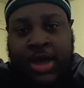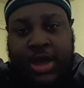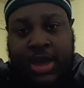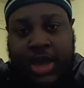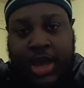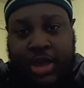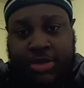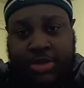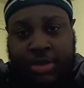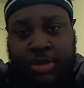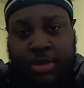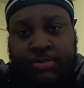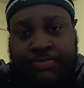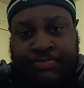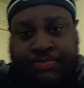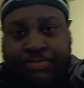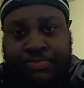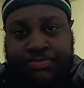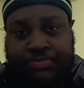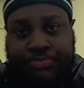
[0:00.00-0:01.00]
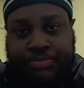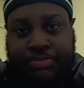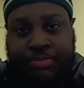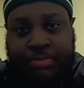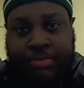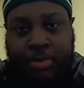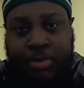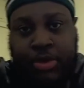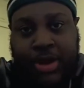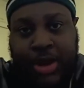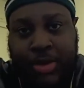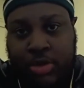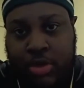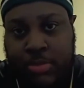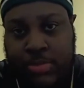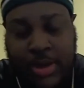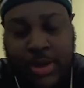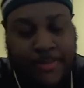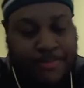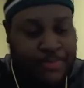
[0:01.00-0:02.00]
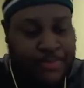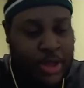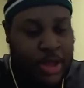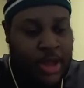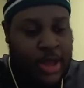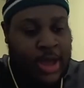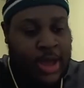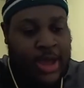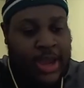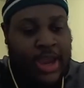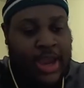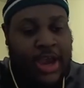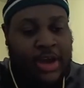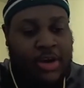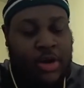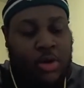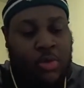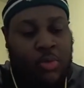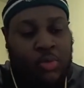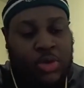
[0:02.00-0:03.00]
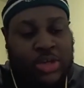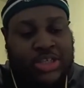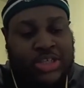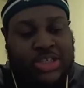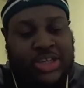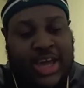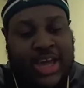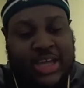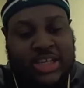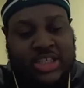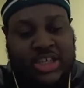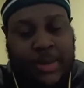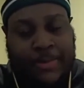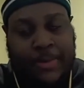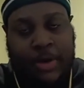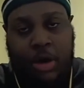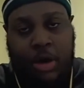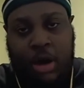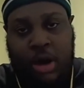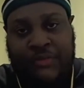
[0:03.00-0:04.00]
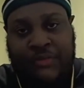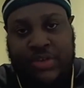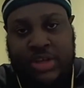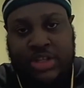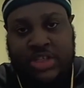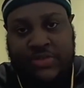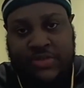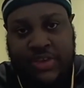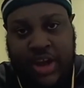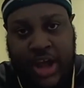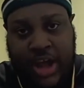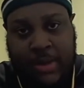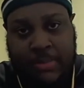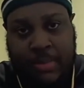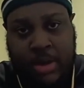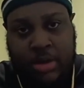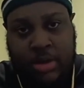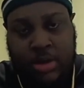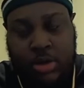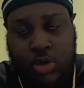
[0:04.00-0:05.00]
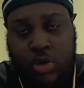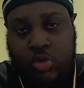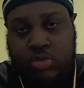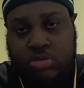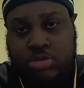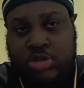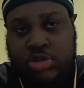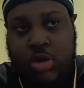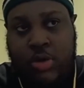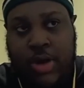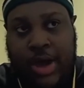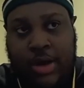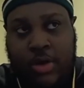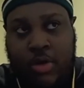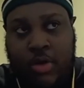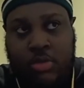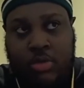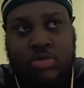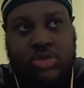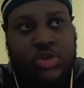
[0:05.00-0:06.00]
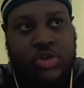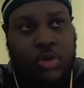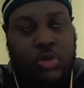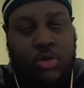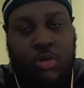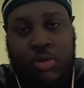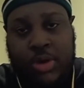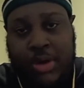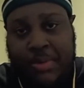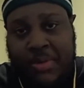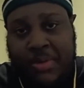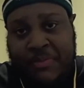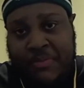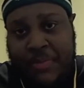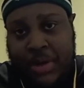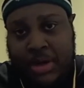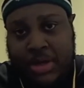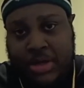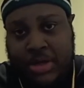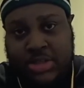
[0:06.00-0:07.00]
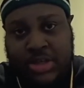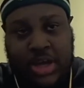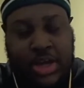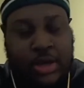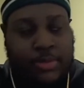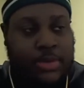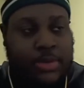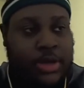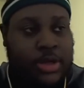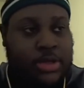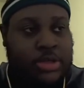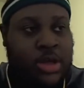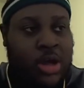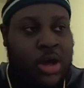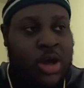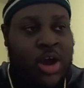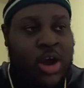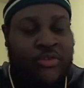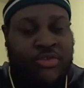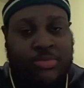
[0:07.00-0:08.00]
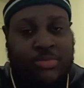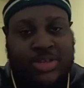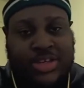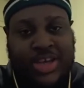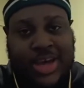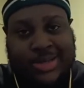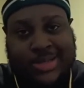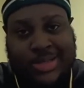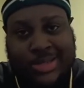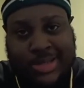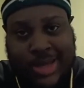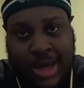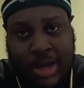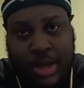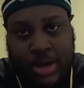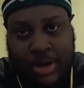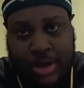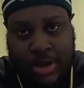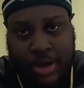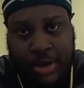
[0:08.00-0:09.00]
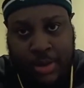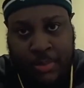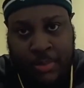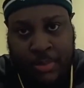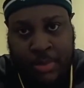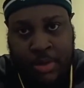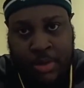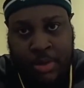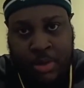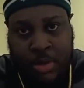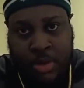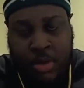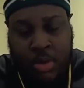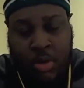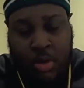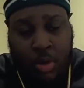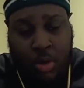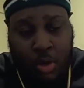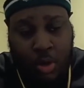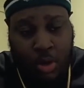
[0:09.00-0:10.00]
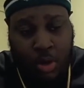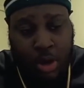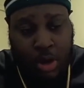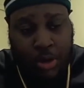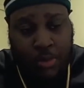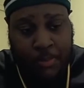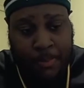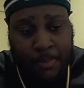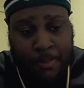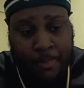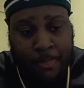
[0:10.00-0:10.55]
Either, move that a little bit, either we snatch up an offensive lineman, Luke Joeko, Joker, whatever the fuck his name is, from Texas A&M, or